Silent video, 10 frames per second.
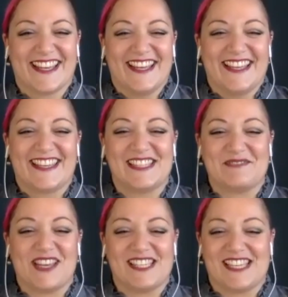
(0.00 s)
That's
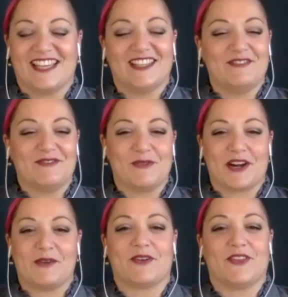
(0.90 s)
amazing. I love
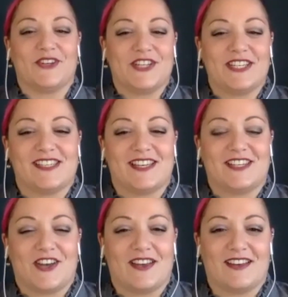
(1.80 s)
working with her. She's such
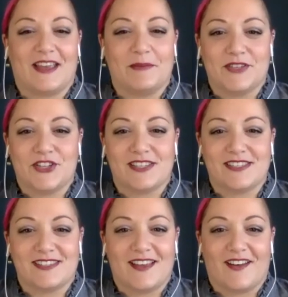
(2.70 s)
a
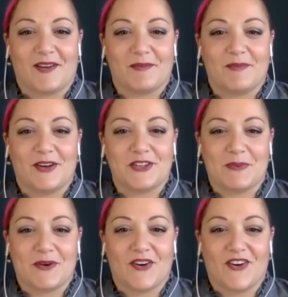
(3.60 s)
ambitious
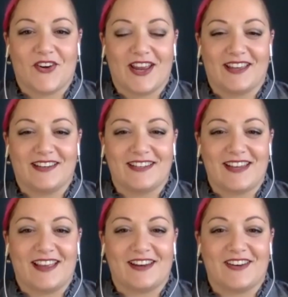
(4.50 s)
entrepreneur
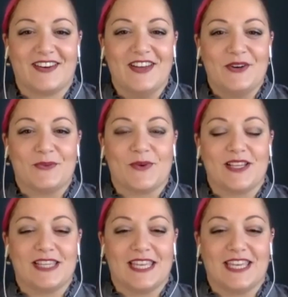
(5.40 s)
and
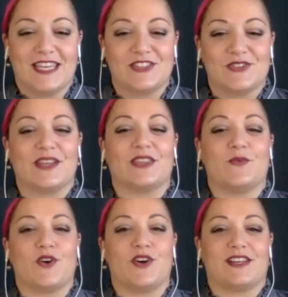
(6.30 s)
really doing the
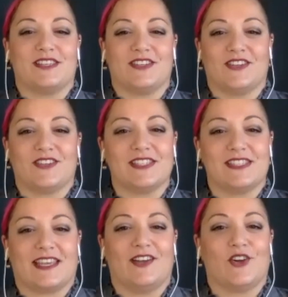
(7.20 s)
work to
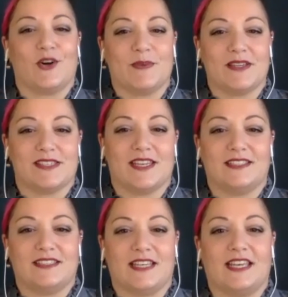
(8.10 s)
scale her
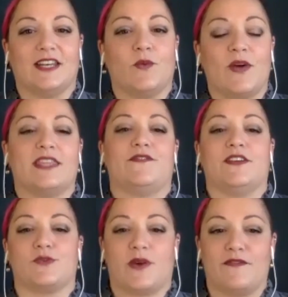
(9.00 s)
business in a way that
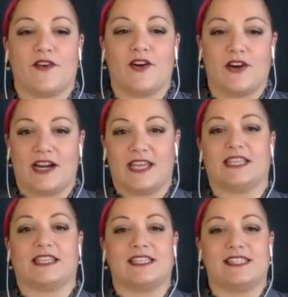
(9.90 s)
feels right for her. And I
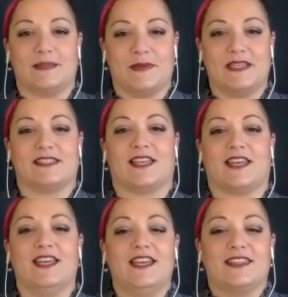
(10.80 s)
think that's the piece
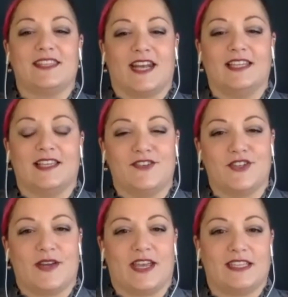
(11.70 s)
that I love
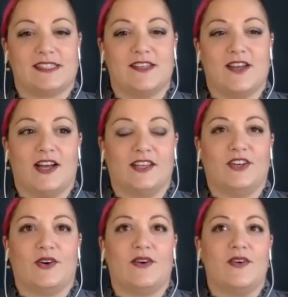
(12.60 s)
doing. It's not,
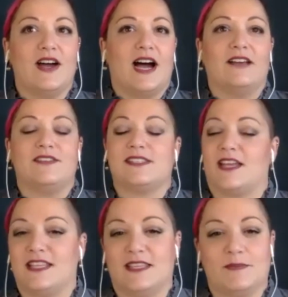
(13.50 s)
I've
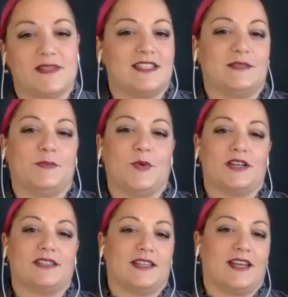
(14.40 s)
studied the business
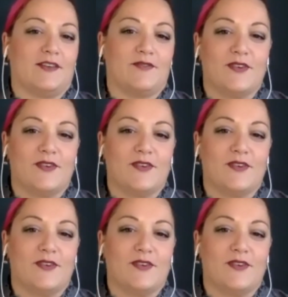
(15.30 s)
books and I've